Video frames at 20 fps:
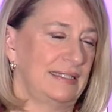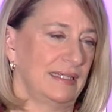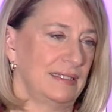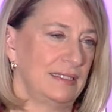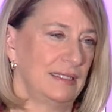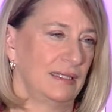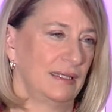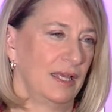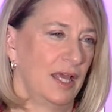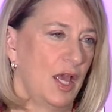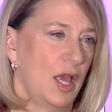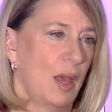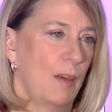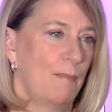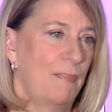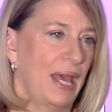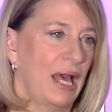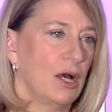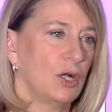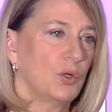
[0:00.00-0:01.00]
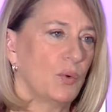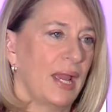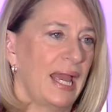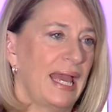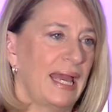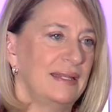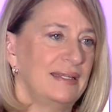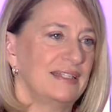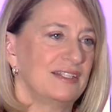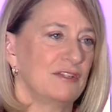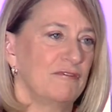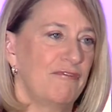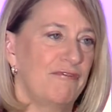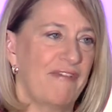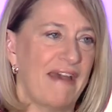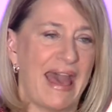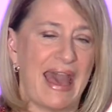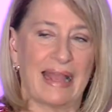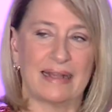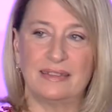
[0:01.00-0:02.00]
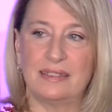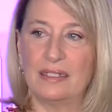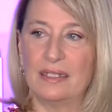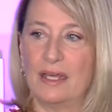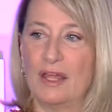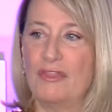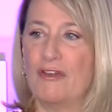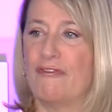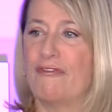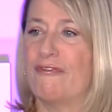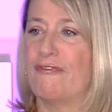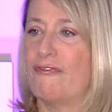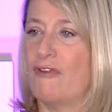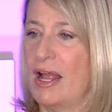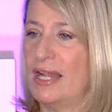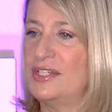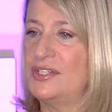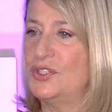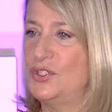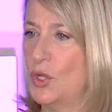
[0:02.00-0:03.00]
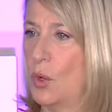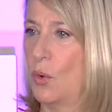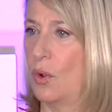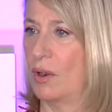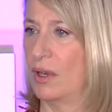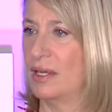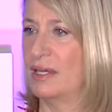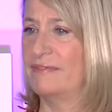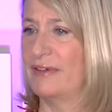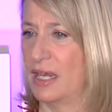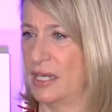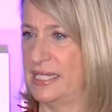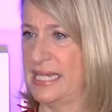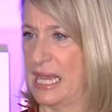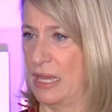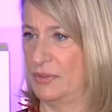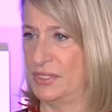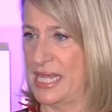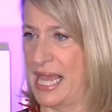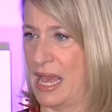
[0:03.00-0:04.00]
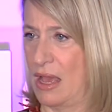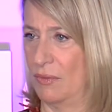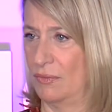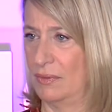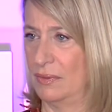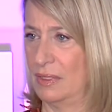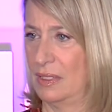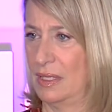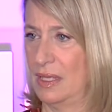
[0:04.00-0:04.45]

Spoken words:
it, Bell Grand is in fact the front door of our downtown.